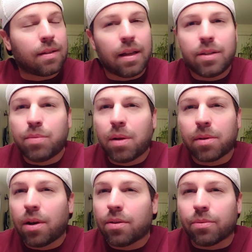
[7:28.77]
that's probably
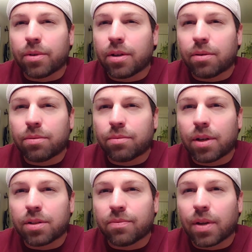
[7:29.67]
all the real
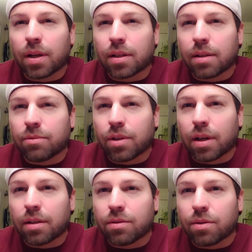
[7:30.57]
Russian vodka I've
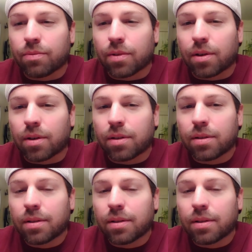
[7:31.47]
tried so far.